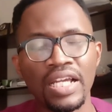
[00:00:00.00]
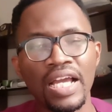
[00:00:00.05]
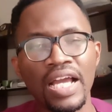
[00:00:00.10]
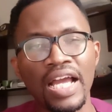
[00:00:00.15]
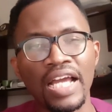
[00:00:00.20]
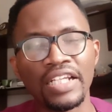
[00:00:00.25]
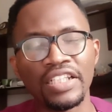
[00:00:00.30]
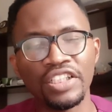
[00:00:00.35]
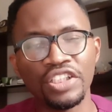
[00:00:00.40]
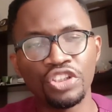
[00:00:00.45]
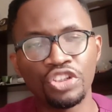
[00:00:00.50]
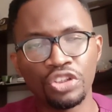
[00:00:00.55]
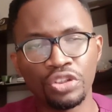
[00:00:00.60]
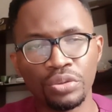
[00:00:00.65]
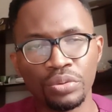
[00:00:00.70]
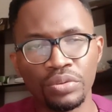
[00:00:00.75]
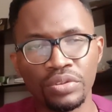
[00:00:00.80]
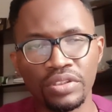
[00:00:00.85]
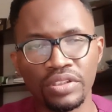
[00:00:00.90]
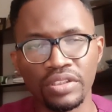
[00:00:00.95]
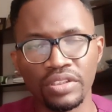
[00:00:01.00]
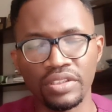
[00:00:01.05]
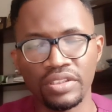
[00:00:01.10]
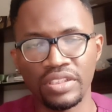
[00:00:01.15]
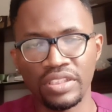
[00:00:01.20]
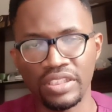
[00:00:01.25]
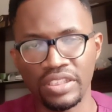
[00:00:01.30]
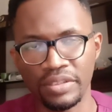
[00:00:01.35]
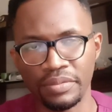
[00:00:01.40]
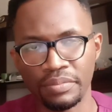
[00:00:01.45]
and issued to the
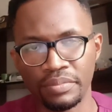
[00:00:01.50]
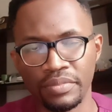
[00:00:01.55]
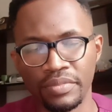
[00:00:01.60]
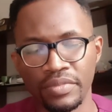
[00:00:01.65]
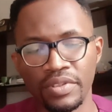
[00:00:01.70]
team.